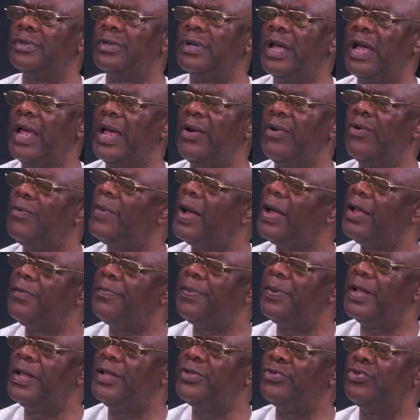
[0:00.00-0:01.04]
Whom are you
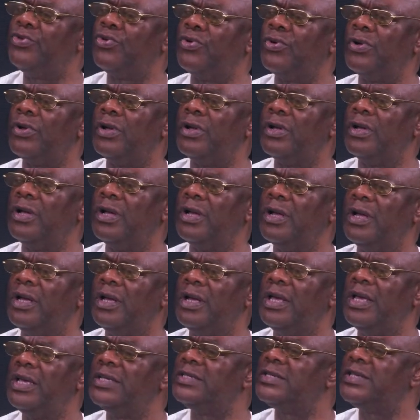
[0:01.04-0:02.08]
praying to?
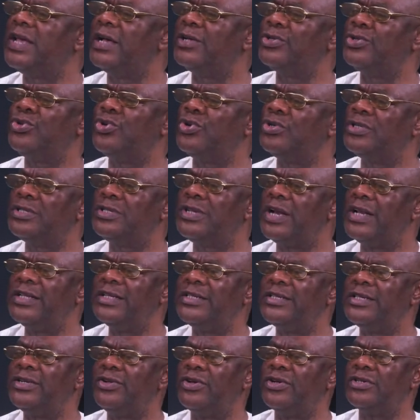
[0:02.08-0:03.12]
It sounds so
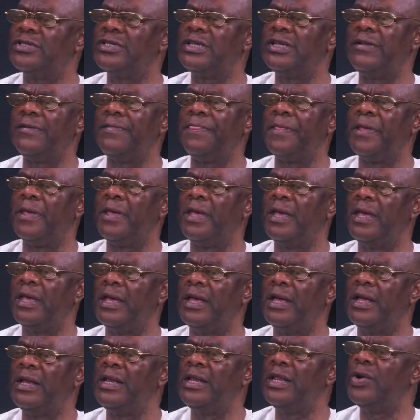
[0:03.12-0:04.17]
strange, seriously.
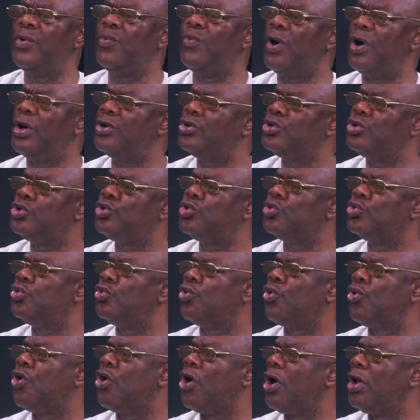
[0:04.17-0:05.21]
The world
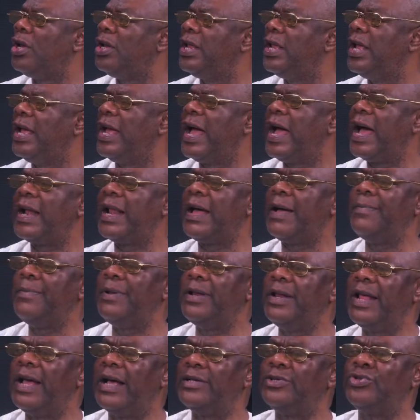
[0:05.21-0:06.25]
should call the Arab
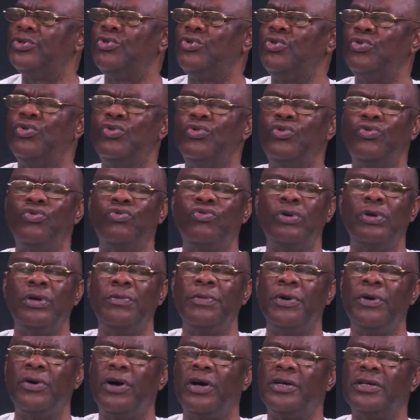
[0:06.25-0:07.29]
leaders to,
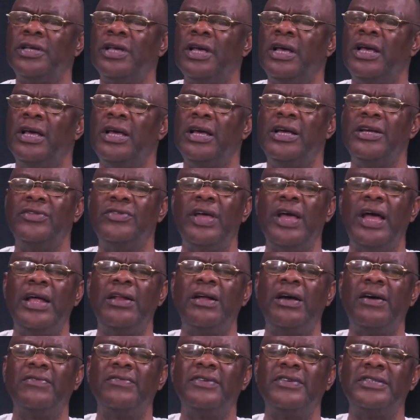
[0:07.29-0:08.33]
because it's not
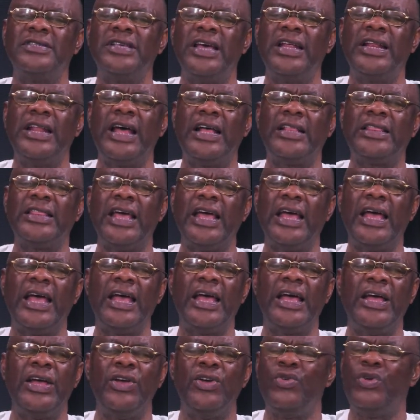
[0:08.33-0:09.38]
enough to say that
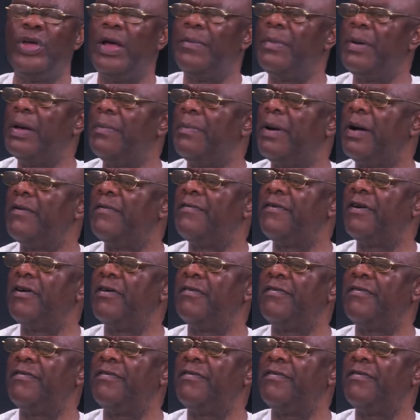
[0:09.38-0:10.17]
you're a member of